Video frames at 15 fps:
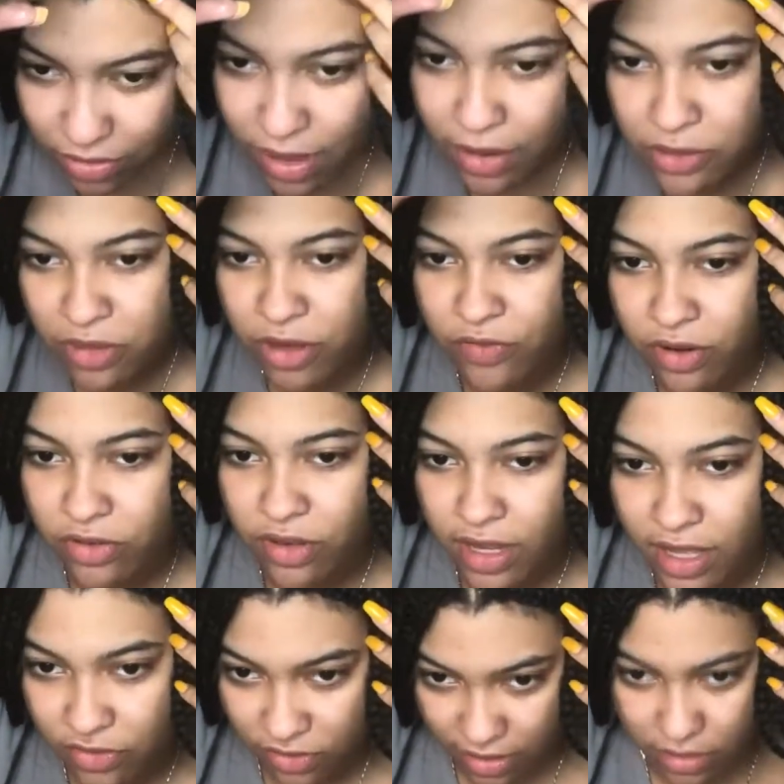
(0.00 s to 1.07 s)
Alright guys, so
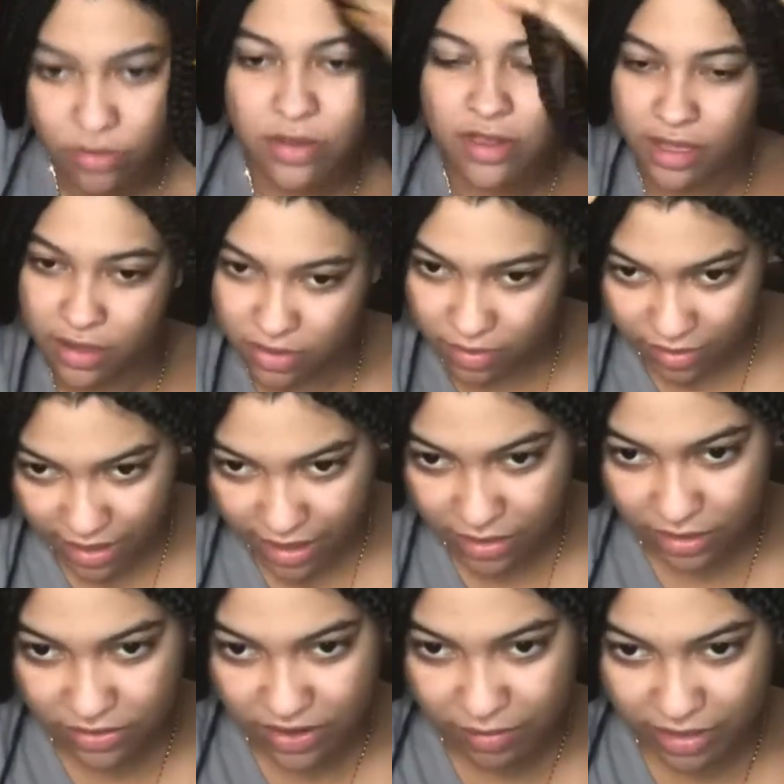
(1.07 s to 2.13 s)
basically I'm just starting in the
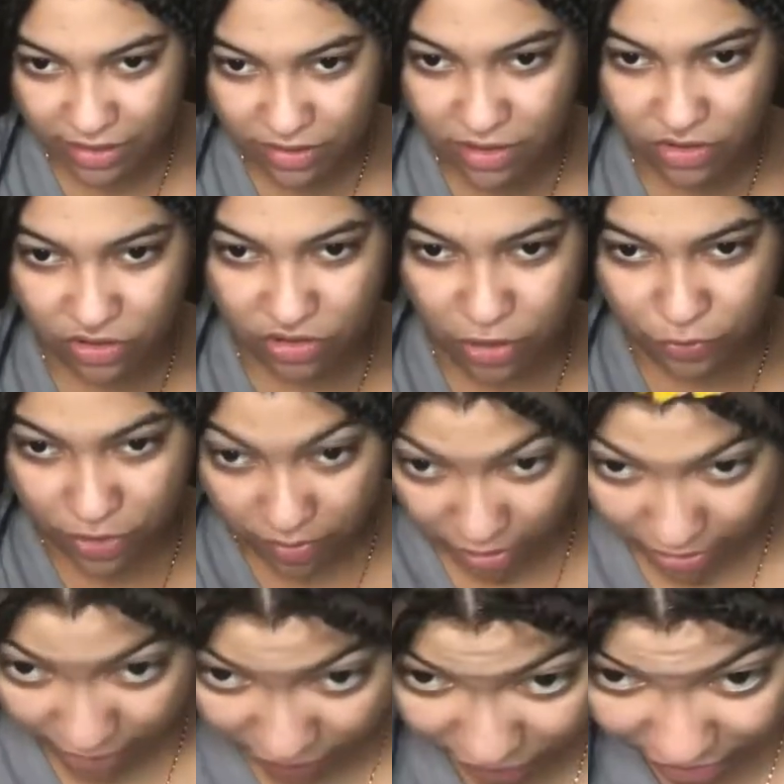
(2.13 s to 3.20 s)
very middle part of my
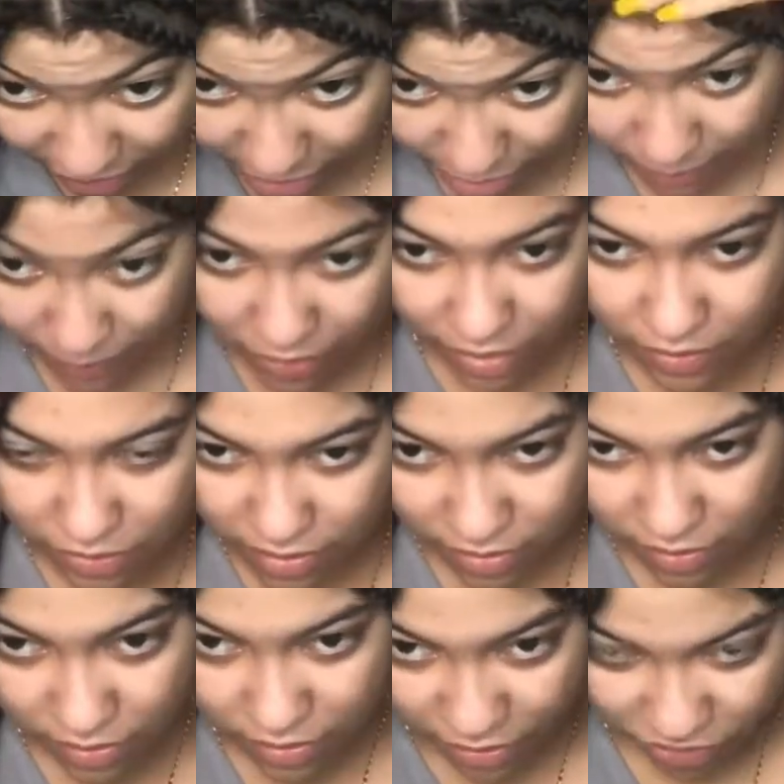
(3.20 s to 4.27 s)
head and I'm just putting the
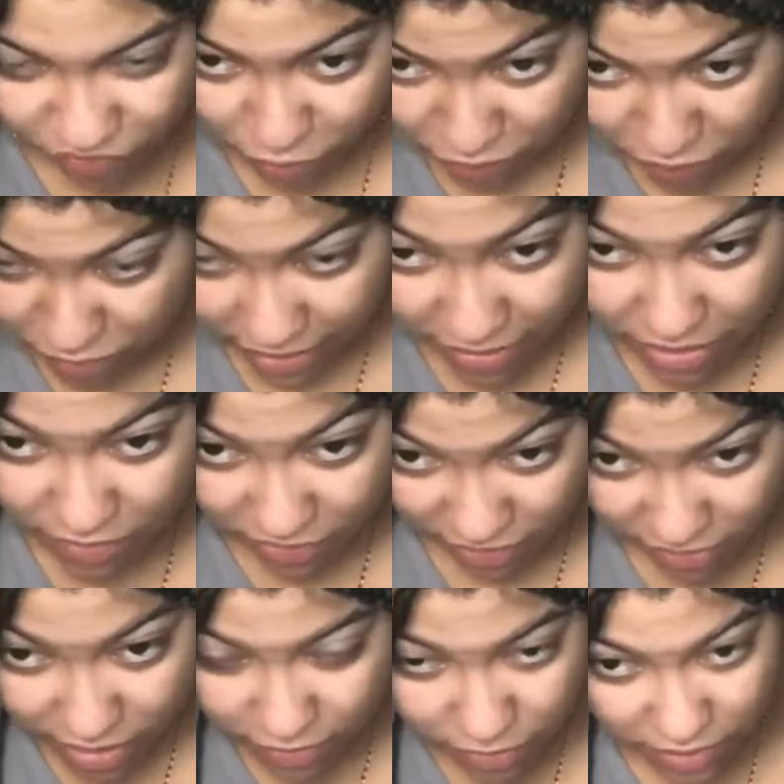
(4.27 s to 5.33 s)
oil there and I'm rubbing it
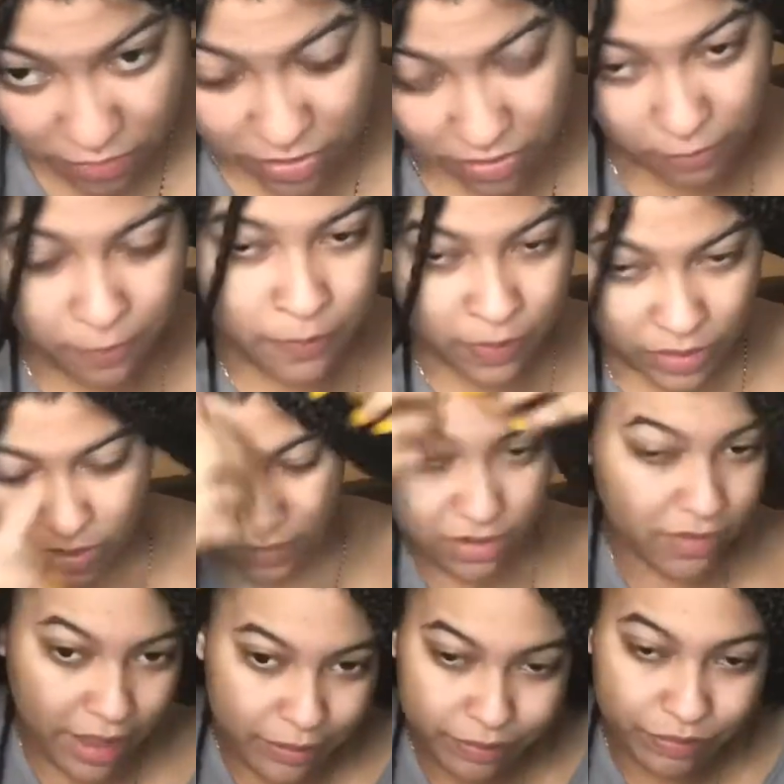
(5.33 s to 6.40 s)
in a little bit between the
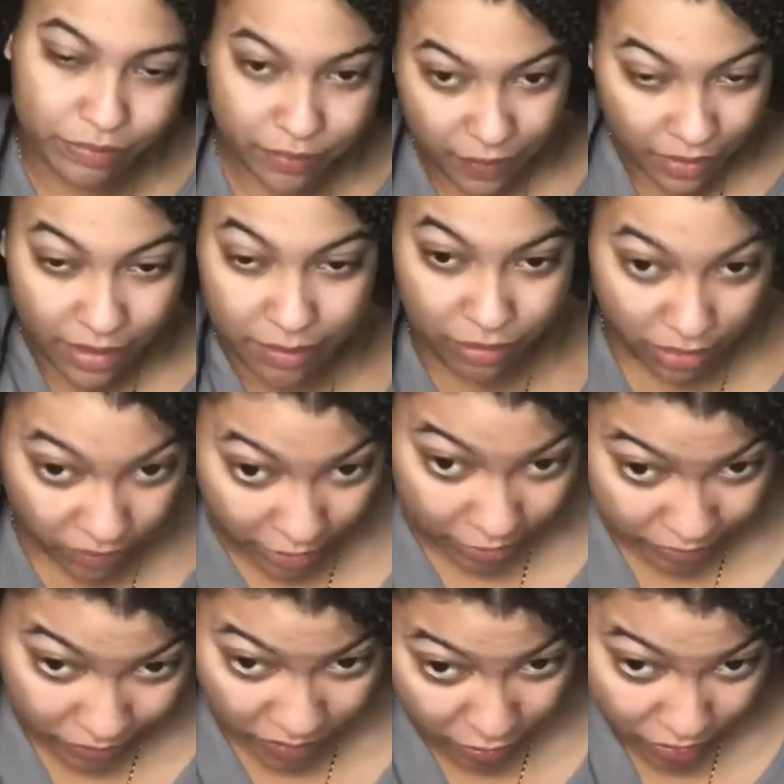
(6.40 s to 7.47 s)
braids. And then what I
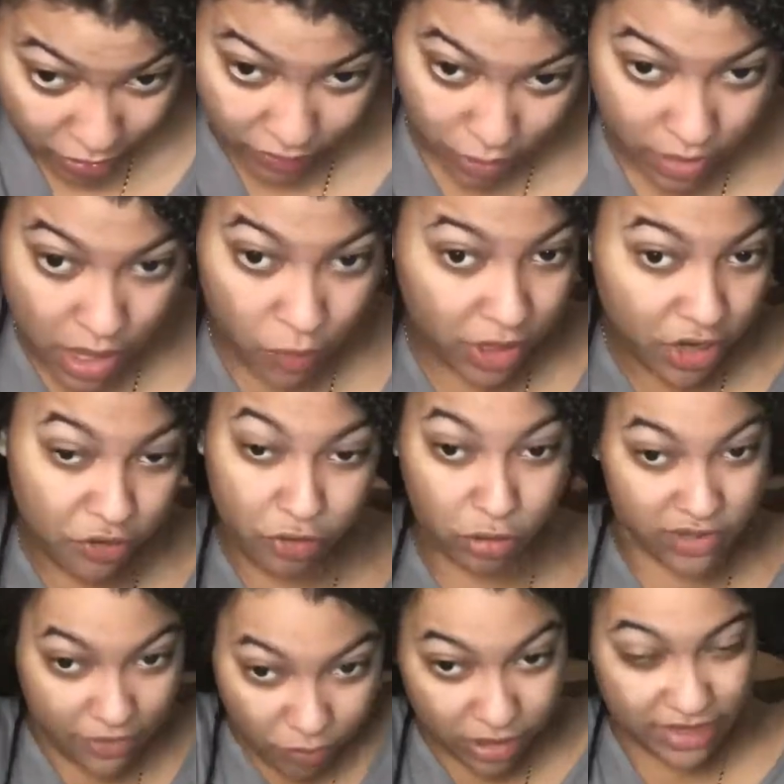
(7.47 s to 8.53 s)
do is I take a section
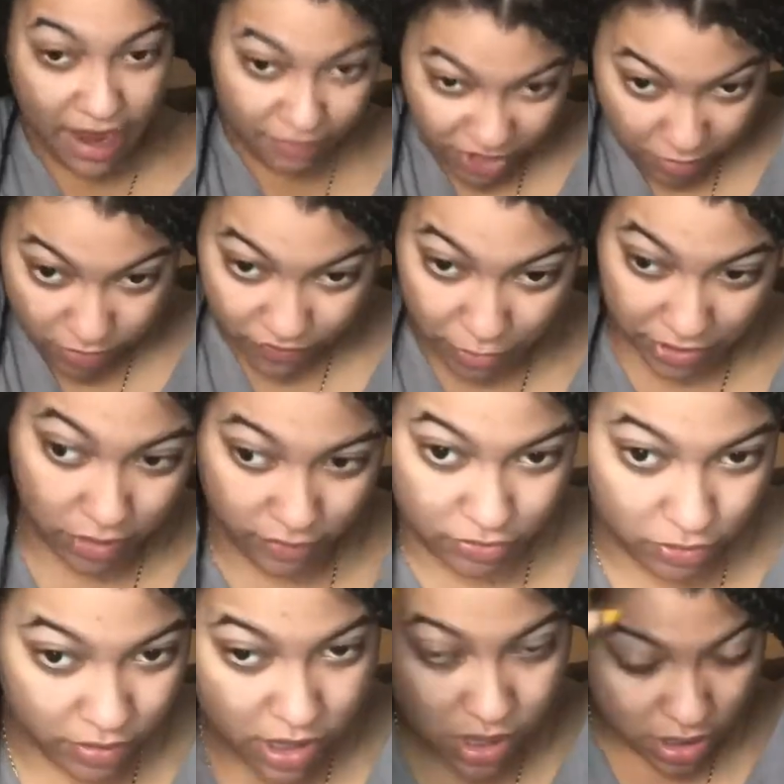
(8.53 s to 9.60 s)
going vertically, I
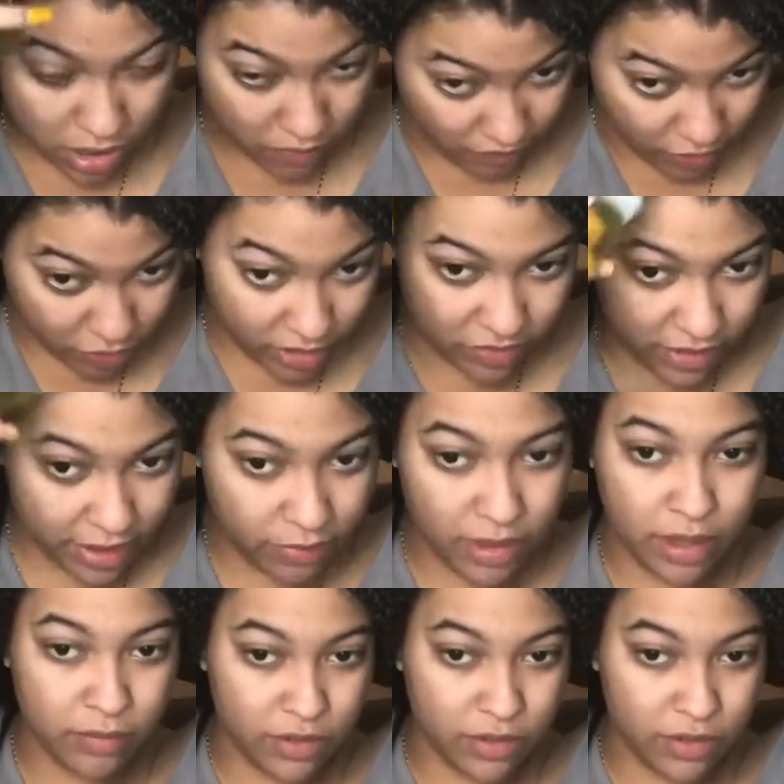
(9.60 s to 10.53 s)
guess. Vertically? Yeah.